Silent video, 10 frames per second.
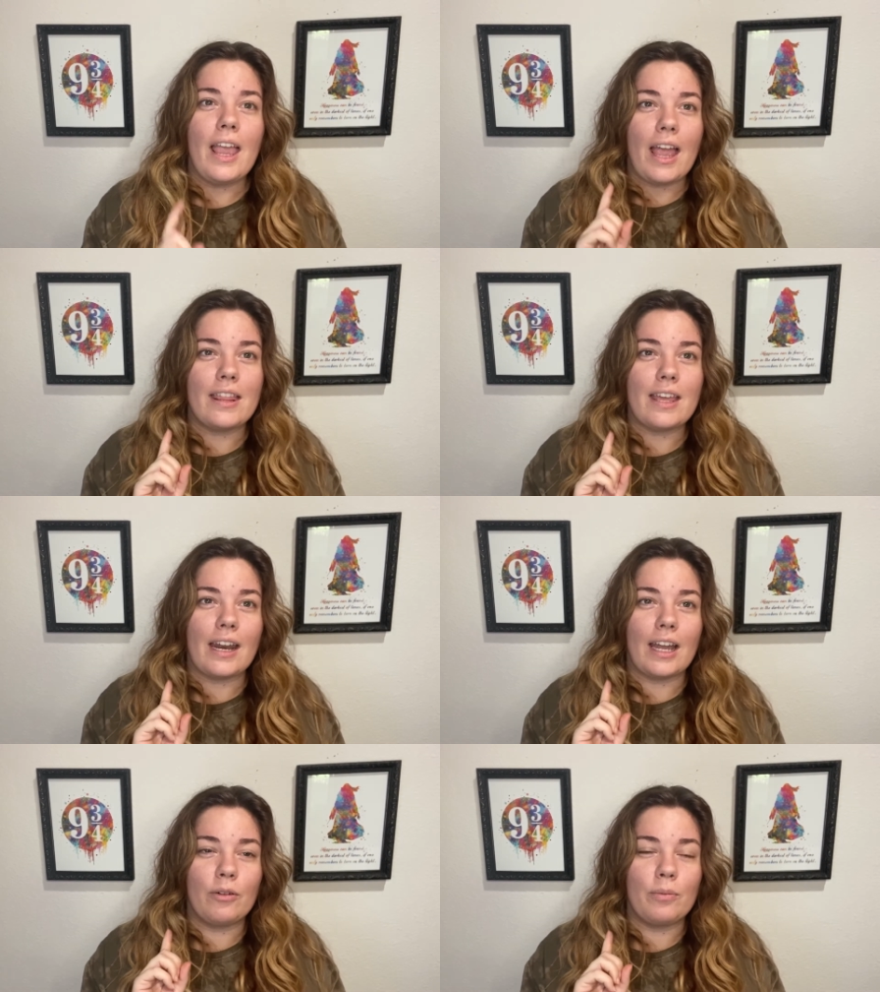and then
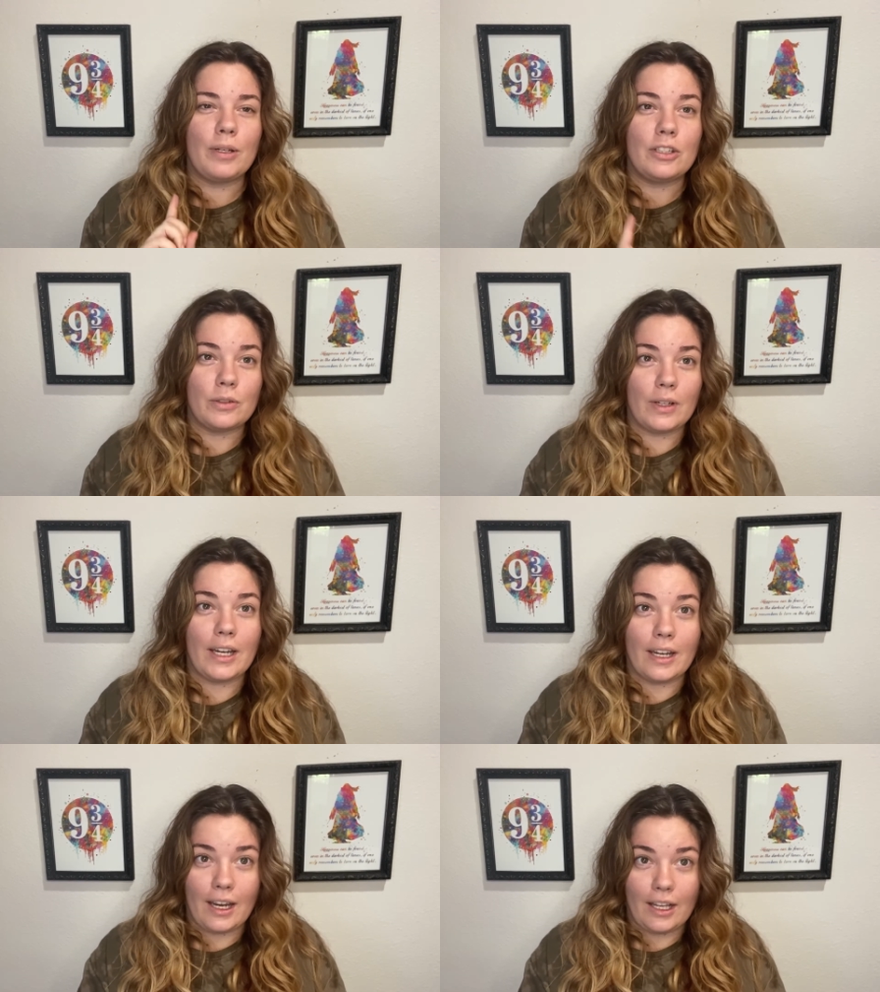I will be
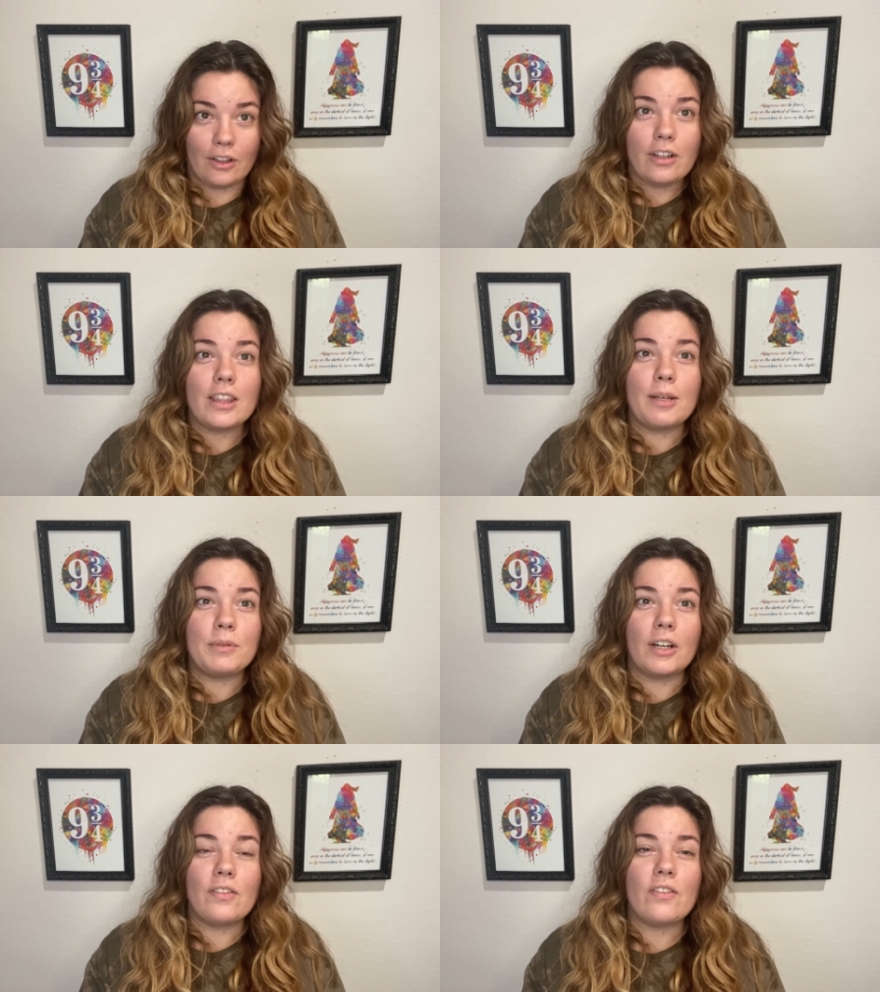doing a look themed
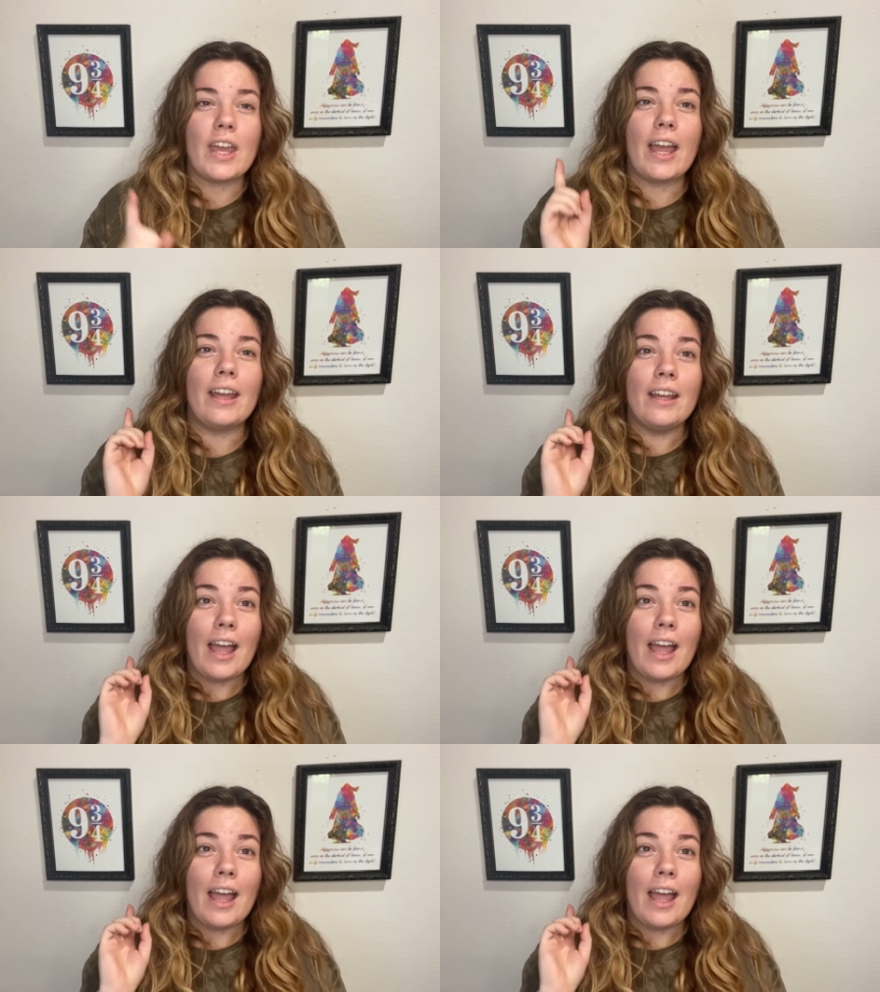off of that.